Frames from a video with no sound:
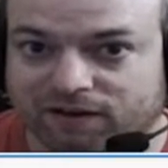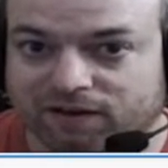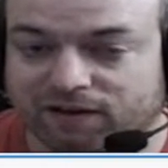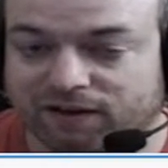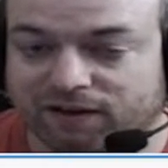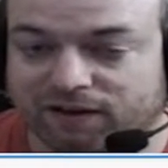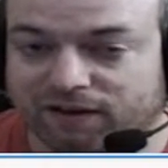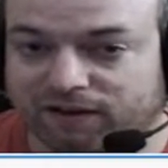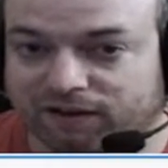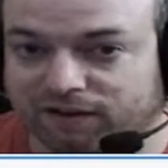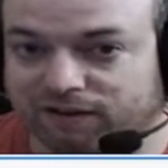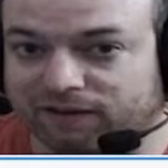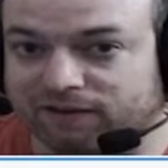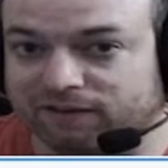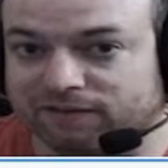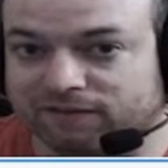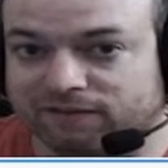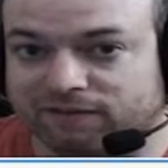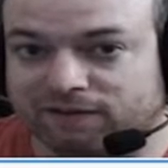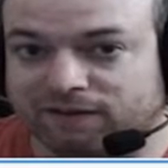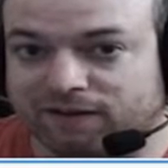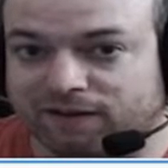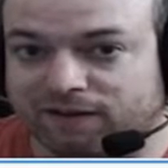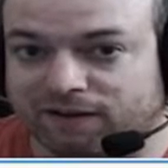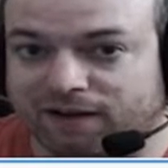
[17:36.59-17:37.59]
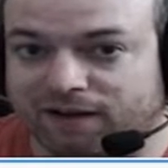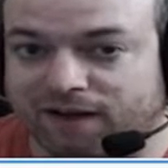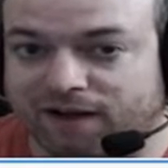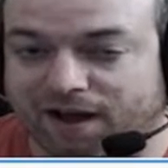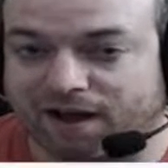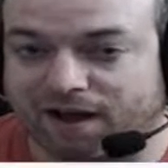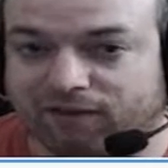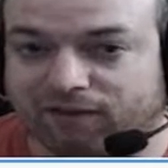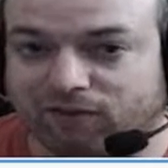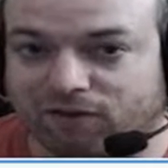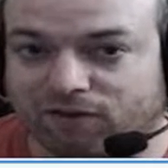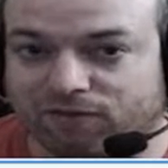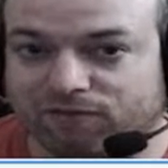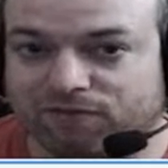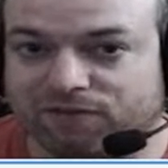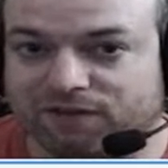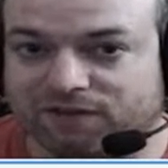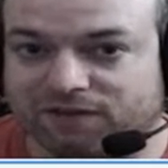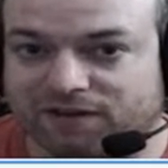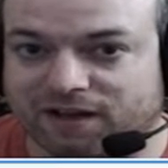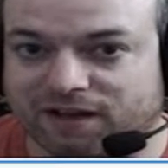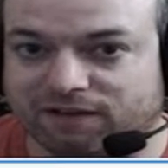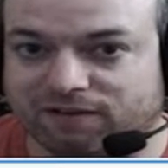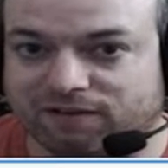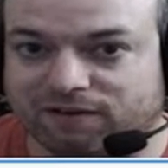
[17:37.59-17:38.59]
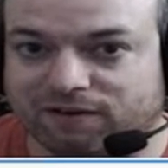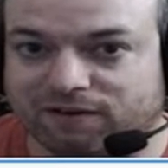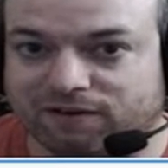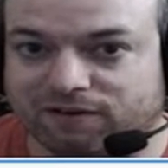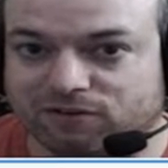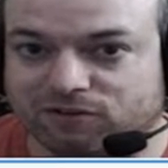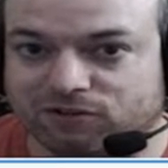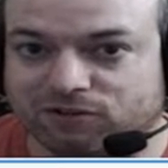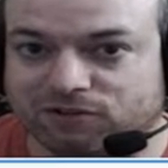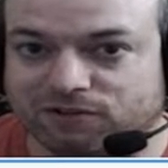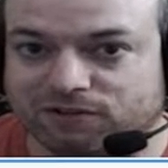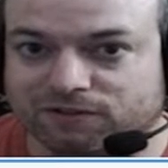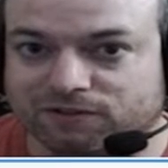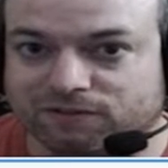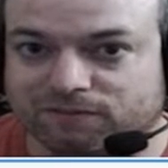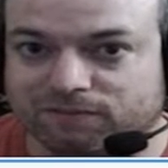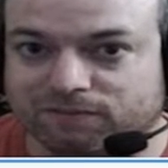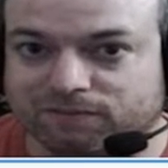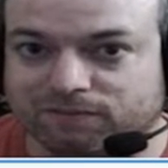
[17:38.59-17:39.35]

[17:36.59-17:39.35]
And again, I love the Death Touch.